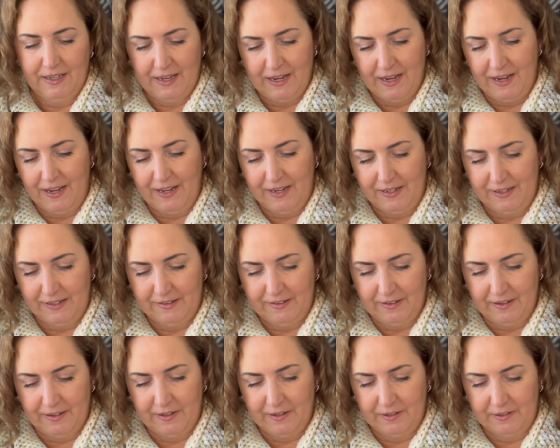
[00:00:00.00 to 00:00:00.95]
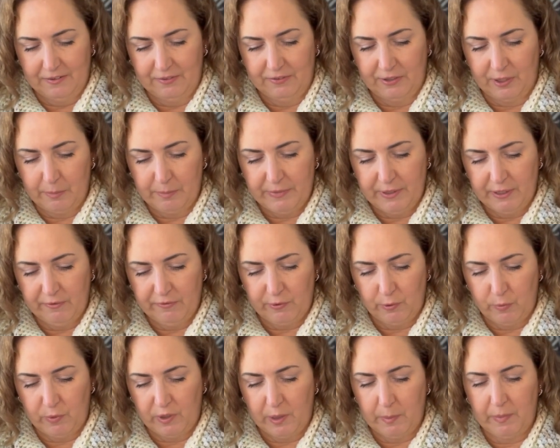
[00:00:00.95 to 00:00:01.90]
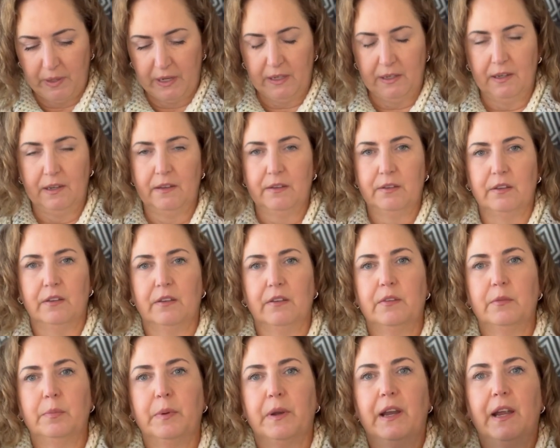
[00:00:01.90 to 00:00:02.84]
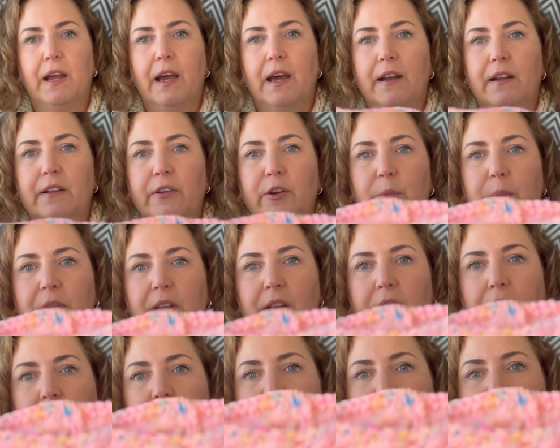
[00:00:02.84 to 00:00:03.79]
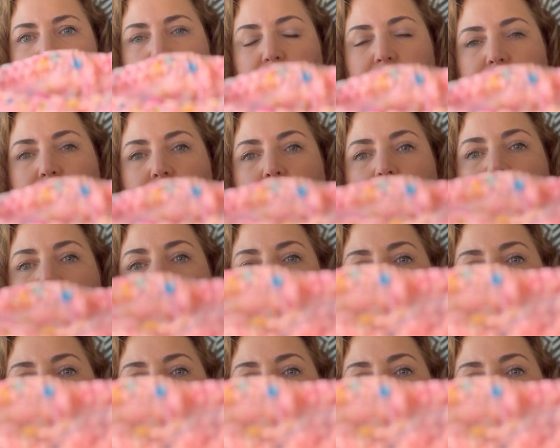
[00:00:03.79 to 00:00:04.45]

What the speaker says: And something for one of my nieces, but I had a little bit left over.